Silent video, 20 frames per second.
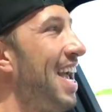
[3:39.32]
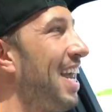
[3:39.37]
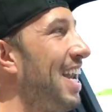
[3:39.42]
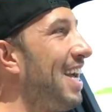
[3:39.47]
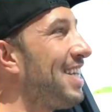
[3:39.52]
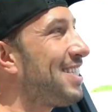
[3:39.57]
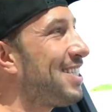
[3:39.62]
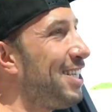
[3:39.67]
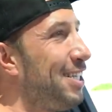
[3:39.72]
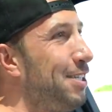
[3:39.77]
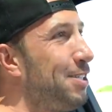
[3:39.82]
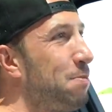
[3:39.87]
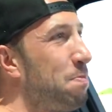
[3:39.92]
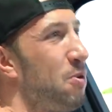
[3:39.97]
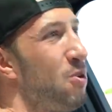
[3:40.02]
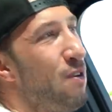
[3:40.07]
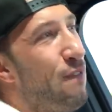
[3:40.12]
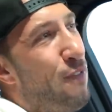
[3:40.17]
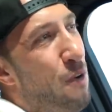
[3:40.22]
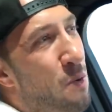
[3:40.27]
and I see this
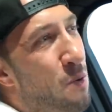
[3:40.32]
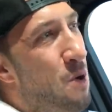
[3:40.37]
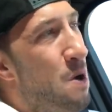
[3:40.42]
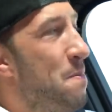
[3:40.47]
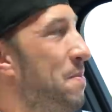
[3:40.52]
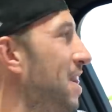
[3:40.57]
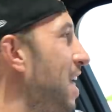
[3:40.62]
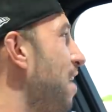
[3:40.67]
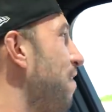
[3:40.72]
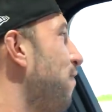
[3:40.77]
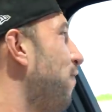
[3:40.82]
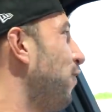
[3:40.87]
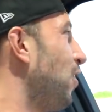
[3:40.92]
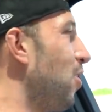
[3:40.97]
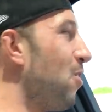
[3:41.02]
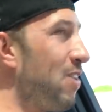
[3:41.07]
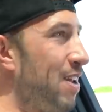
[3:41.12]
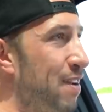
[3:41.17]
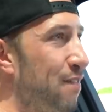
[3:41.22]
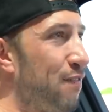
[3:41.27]
beautiful woman that I've
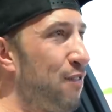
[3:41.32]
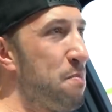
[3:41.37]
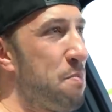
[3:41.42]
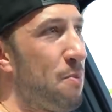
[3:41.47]
flown in from